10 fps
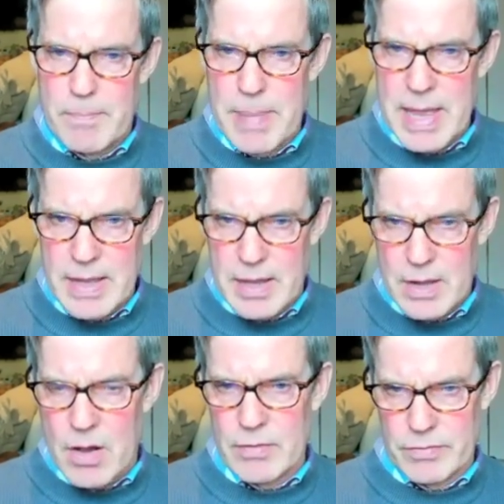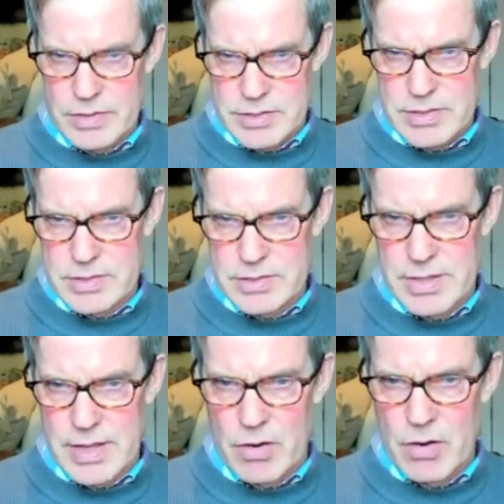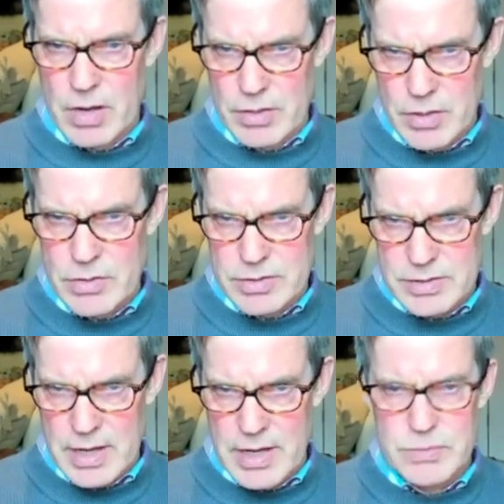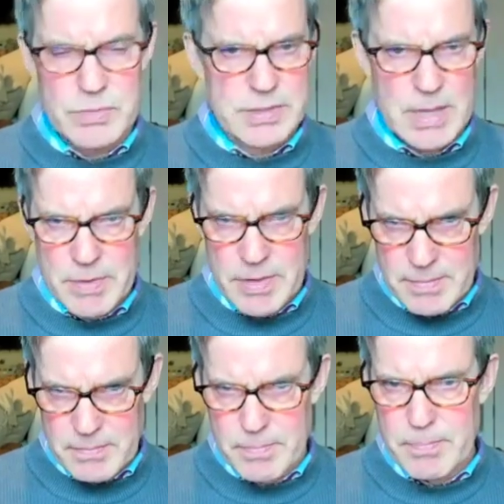big conferences that are on neuroscience with some of the